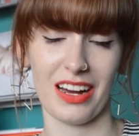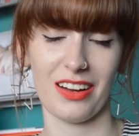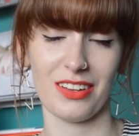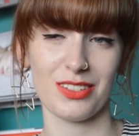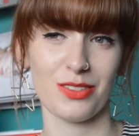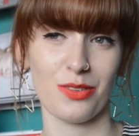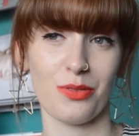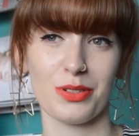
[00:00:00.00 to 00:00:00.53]
I
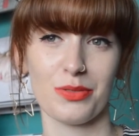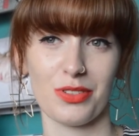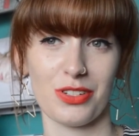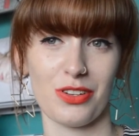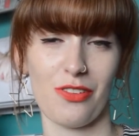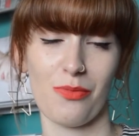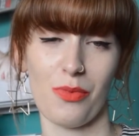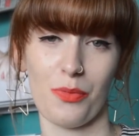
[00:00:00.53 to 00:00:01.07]
used to always
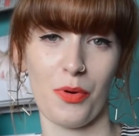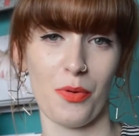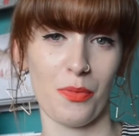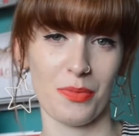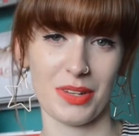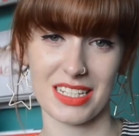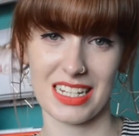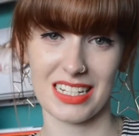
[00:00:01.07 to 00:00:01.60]
watch it with my mum
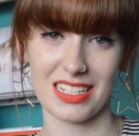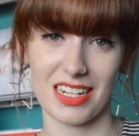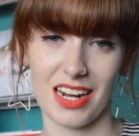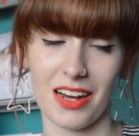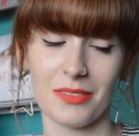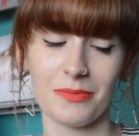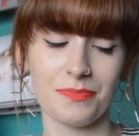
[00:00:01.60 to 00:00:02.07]
and my sister.